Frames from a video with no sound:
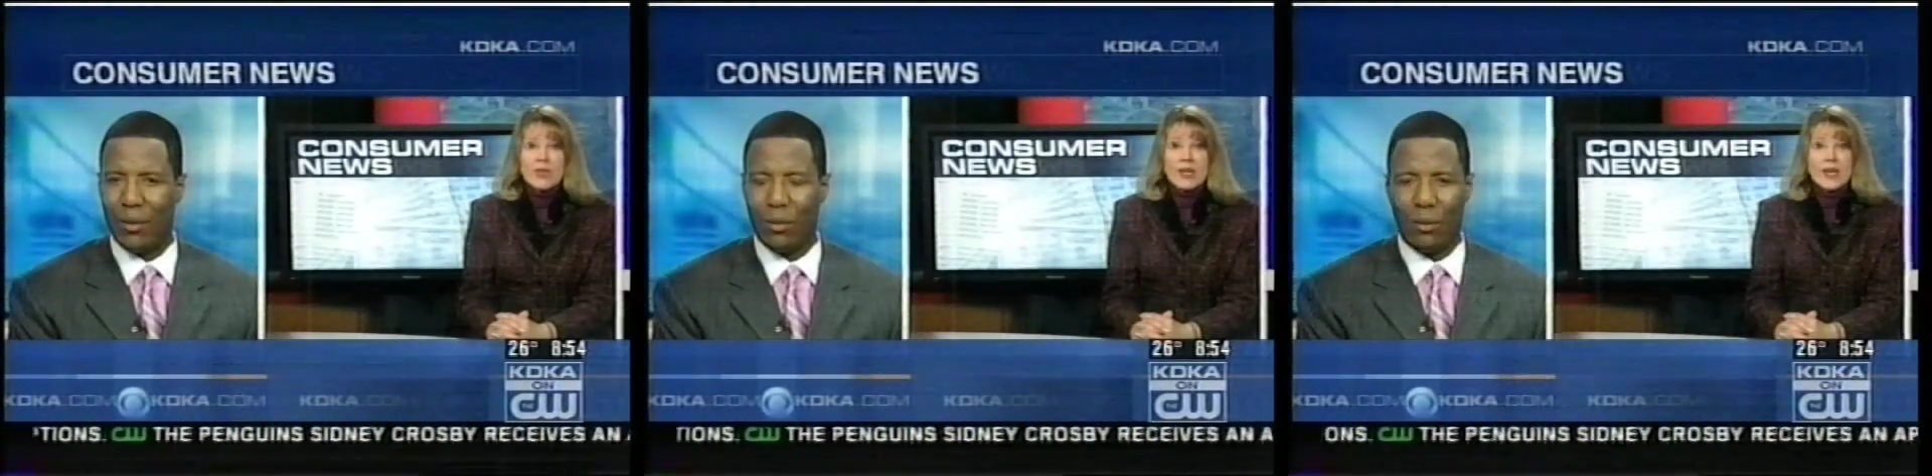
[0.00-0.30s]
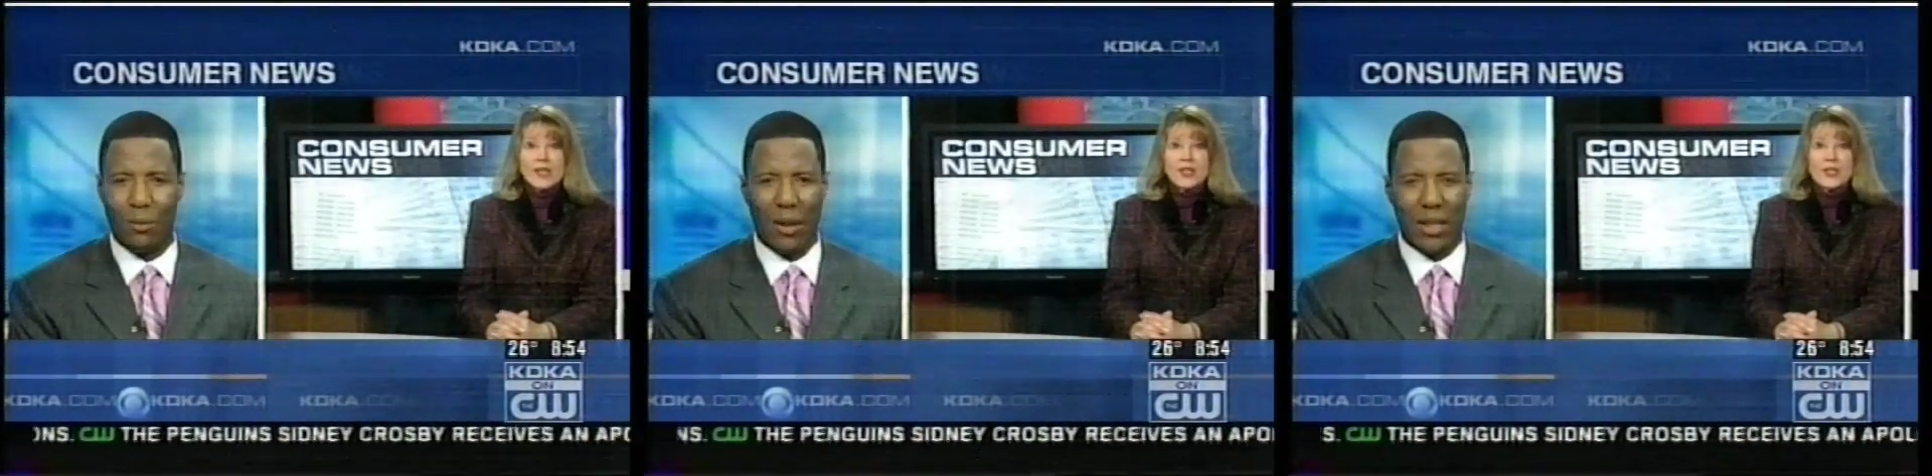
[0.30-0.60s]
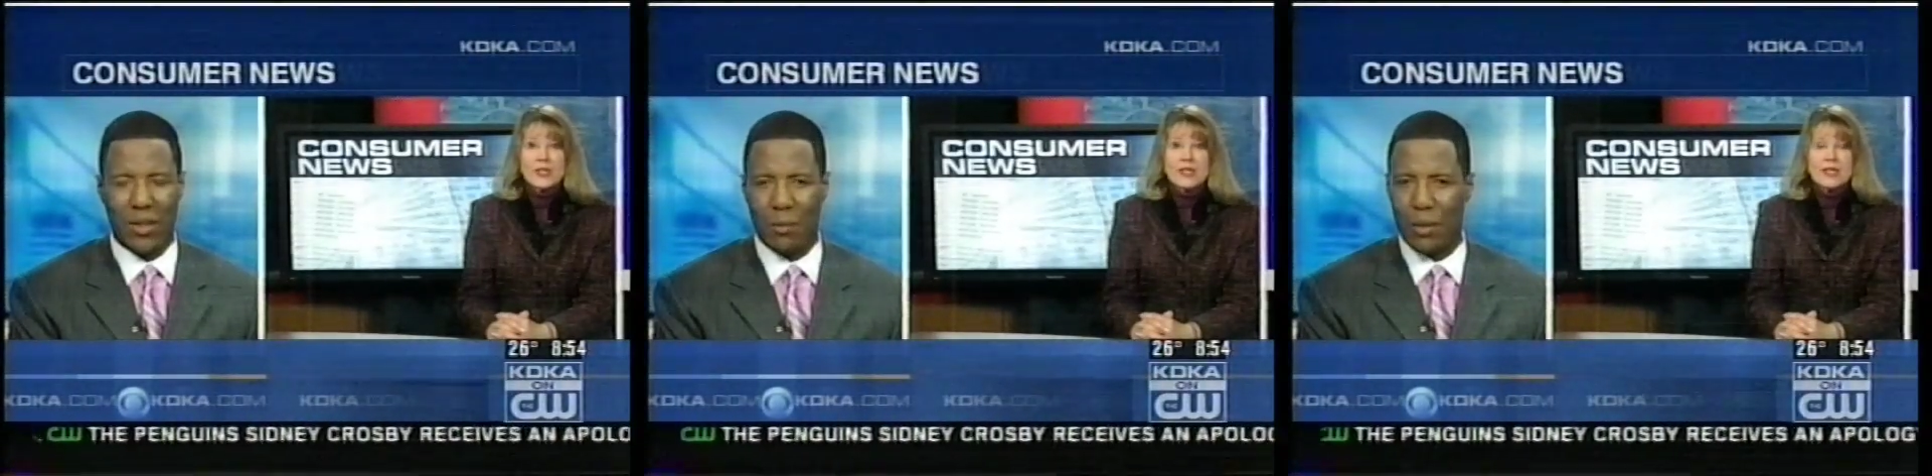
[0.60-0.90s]

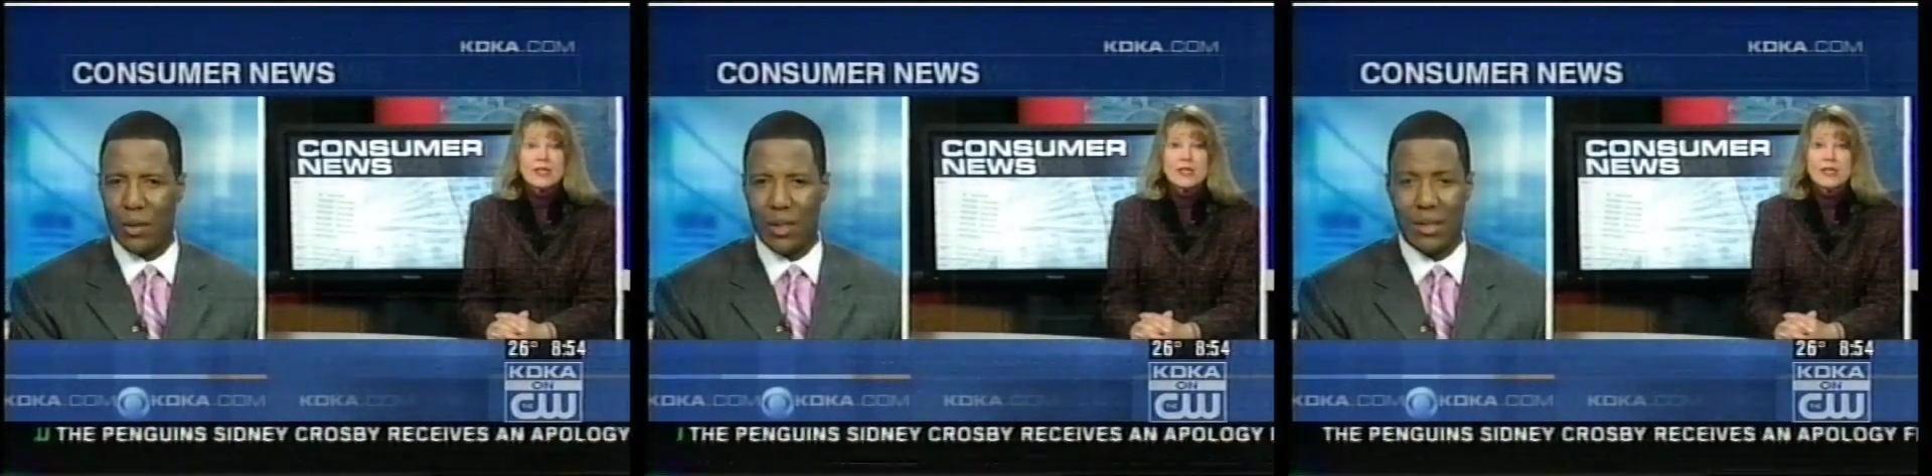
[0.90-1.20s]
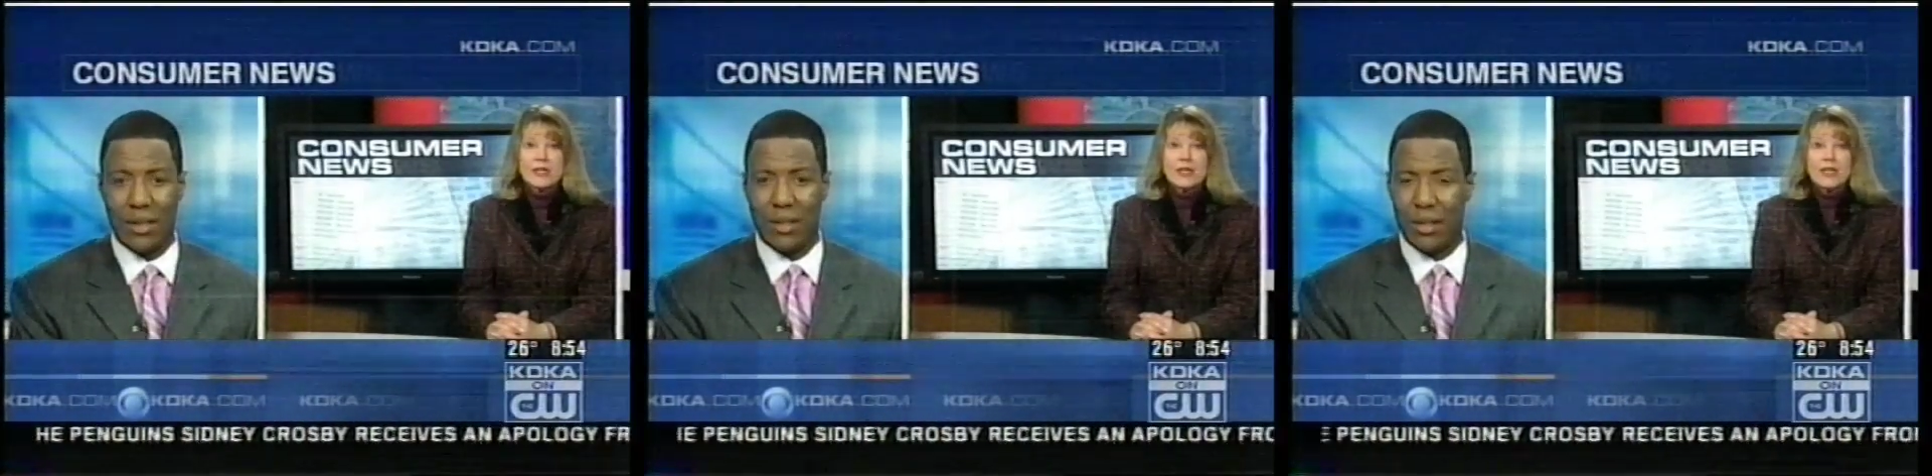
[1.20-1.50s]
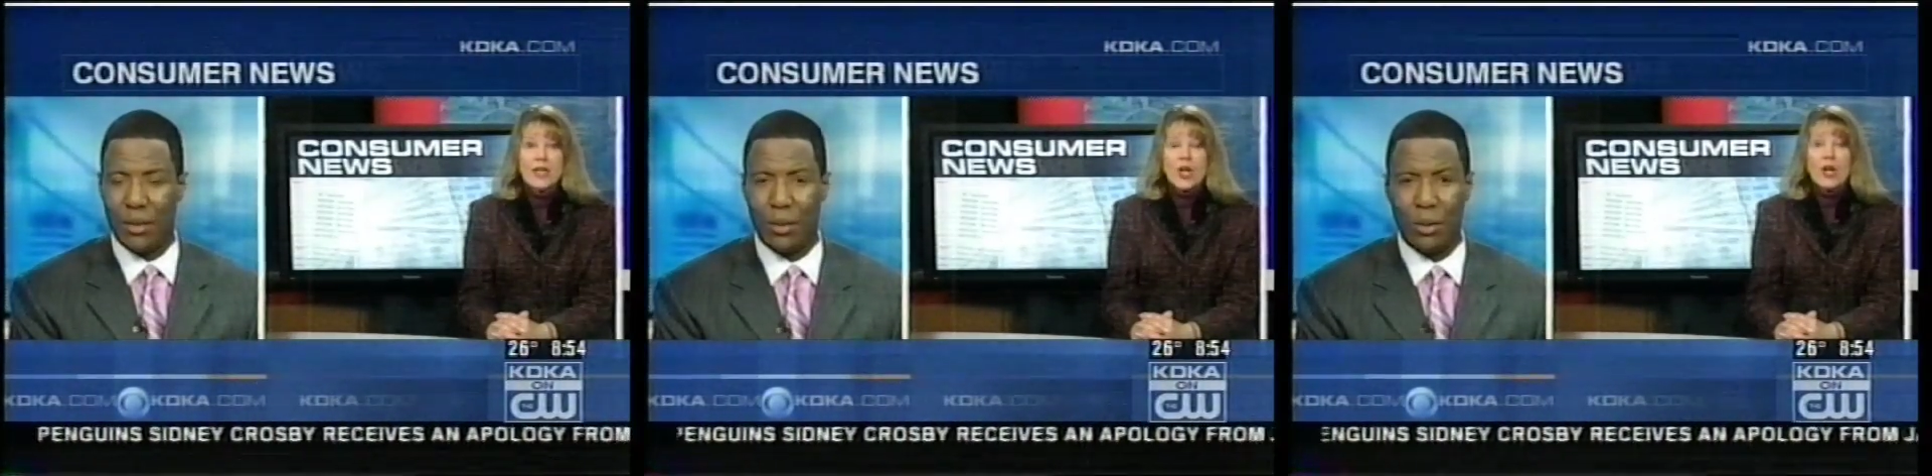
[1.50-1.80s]
what is a person to do?